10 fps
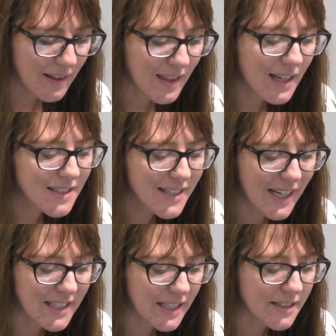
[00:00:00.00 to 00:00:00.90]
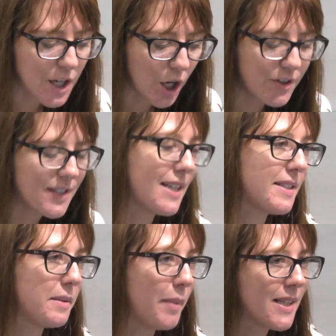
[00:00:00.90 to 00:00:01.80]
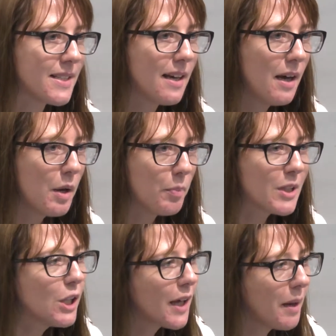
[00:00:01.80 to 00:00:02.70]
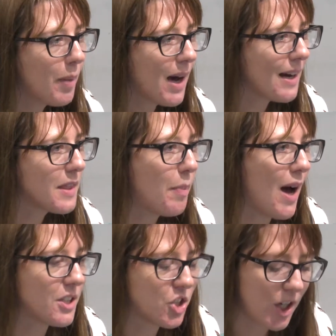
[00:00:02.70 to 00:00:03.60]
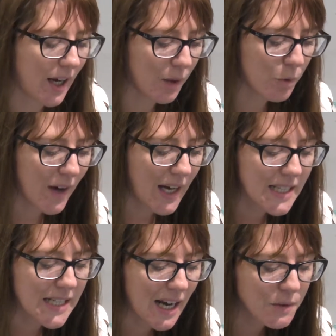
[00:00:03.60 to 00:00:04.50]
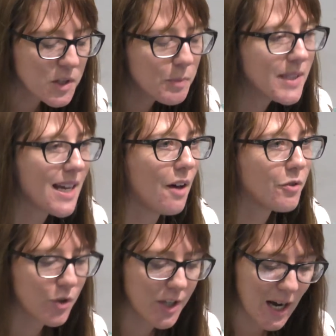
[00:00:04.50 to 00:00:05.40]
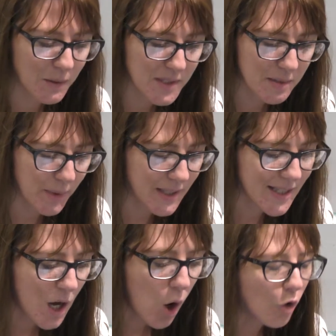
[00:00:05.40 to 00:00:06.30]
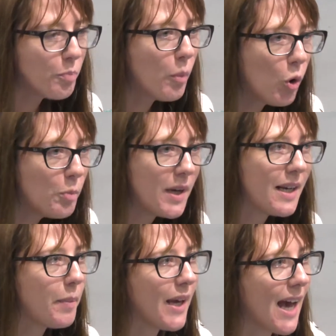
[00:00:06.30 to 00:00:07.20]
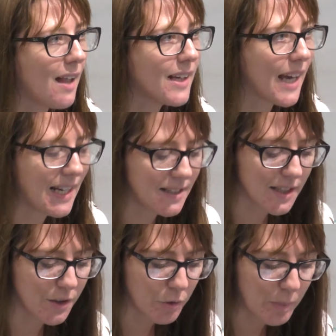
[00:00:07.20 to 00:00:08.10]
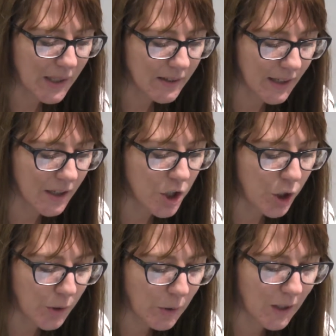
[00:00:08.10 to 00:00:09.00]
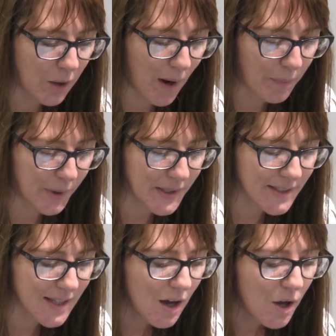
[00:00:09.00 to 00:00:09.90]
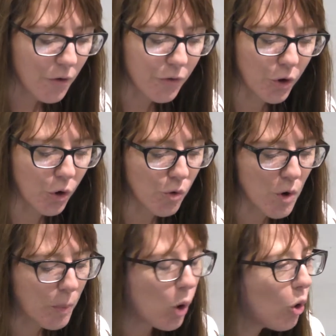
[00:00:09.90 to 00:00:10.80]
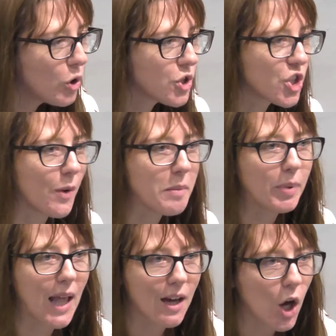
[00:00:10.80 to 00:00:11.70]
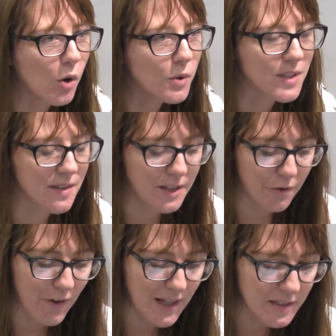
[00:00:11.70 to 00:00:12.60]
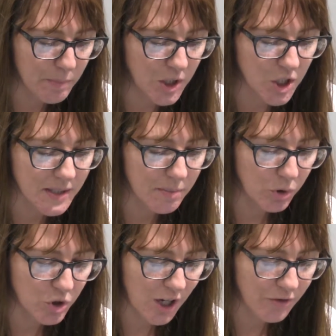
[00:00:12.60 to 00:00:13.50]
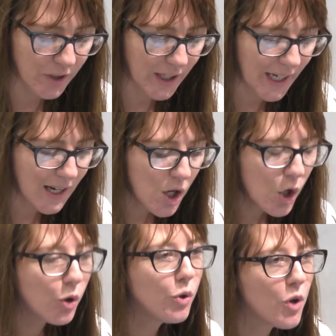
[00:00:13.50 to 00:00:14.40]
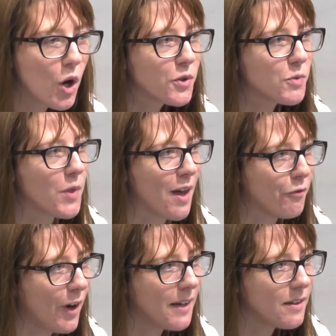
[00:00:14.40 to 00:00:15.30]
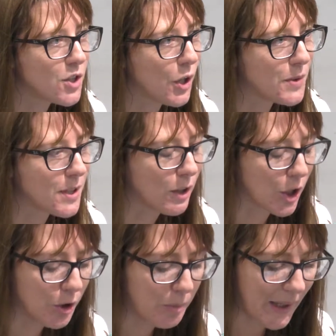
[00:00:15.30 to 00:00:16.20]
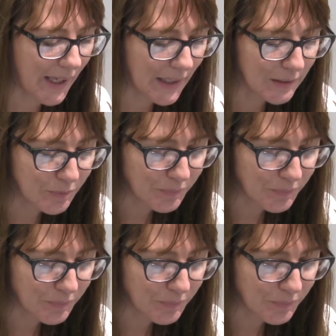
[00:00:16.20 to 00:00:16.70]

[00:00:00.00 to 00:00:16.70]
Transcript: That's CND's current estimate. But looking back at the past year, we've had announcement after announcement of more money being allocated for building new nuclear weapons, for reports showing black holes in the defence budgets more generally. Who knows what that final total could be?